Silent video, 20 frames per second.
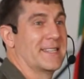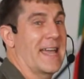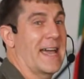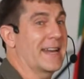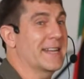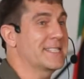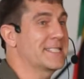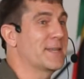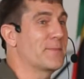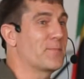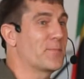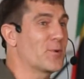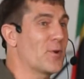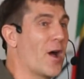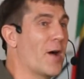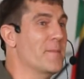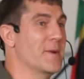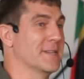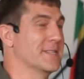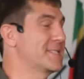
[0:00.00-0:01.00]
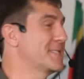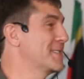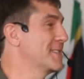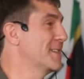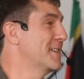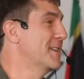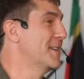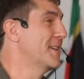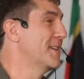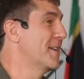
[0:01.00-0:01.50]
That is the
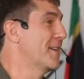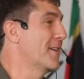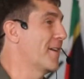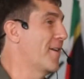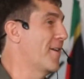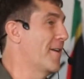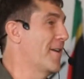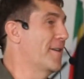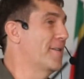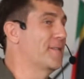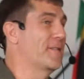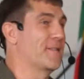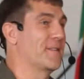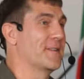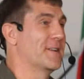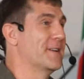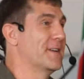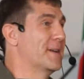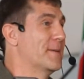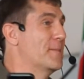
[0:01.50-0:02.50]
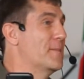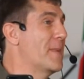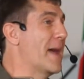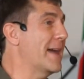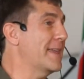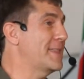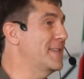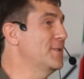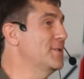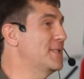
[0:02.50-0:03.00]
promise of
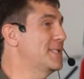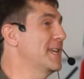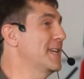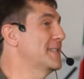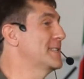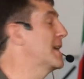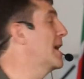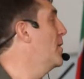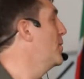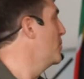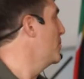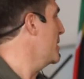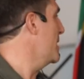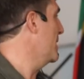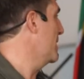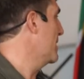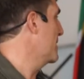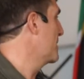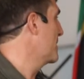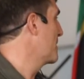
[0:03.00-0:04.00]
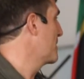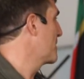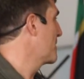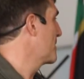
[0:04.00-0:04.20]
Matthew 6. Go read it.